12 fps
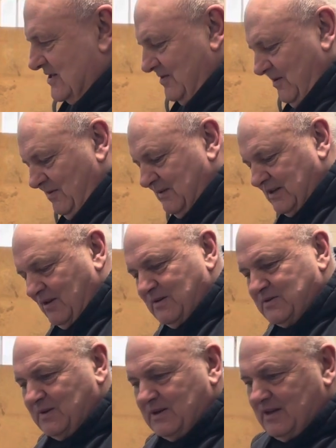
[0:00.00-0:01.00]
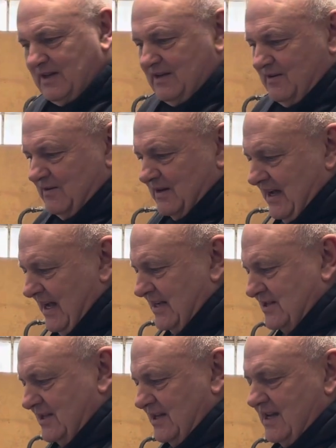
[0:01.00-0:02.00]
So what we'll do is we'll get it
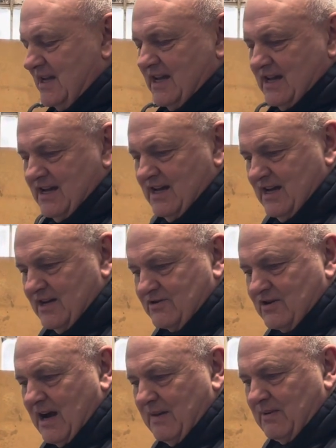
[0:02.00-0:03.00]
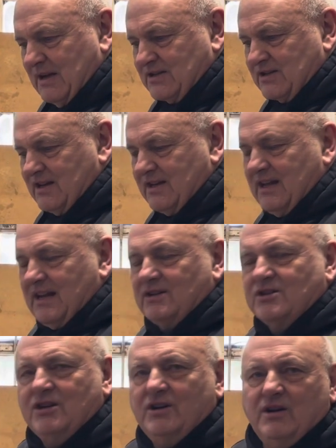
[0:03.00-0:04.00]
to the dry blaster, then I'll
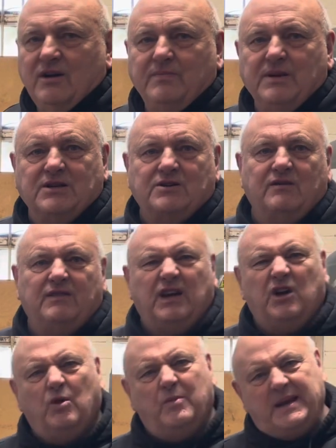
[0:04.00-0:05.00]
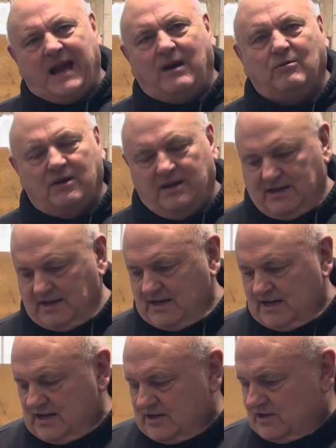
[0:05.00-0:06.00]
show you a picture of it coming out,
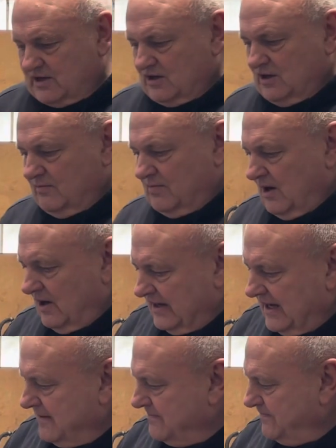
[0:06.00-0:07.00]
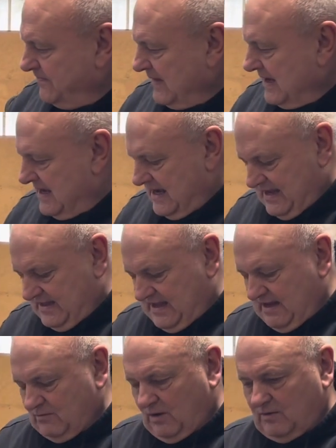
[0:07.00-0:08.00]
so don't bore you, and
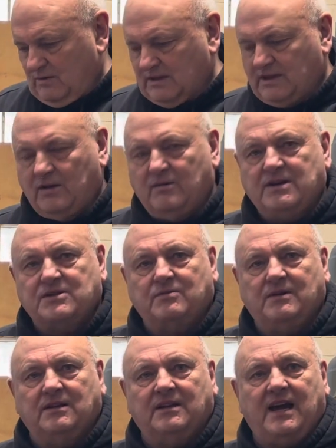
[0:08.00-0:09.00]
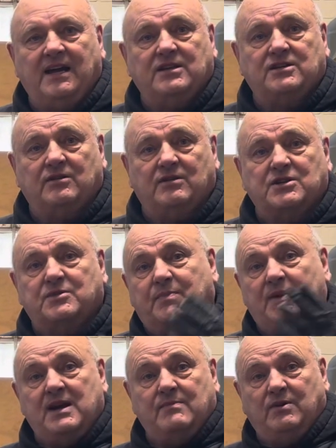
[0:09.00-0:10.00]
then what we'll do is we'll get it to the
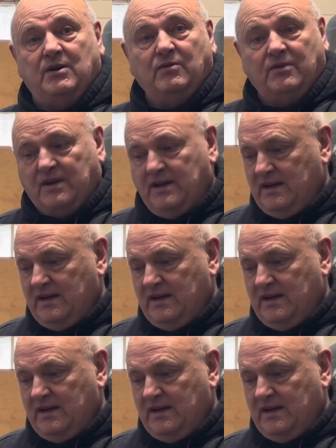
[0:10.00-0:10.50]
spray booth